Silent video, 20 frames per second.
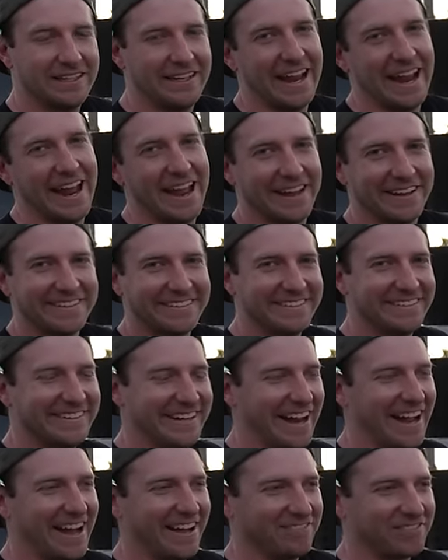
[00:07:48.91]
Yeah,
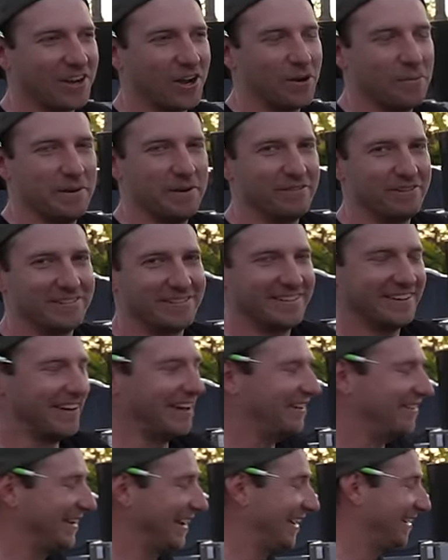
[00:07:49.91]
yeah, I've got a bit of a
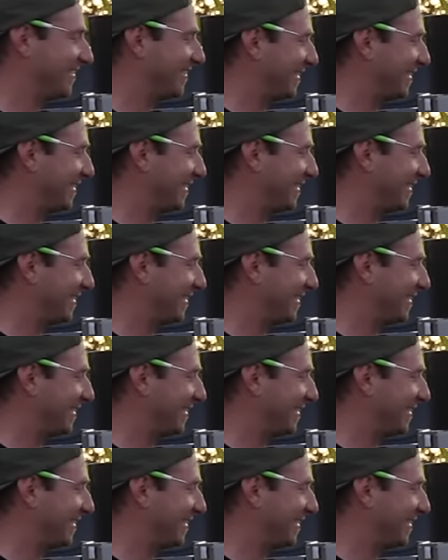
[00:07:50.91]
style now,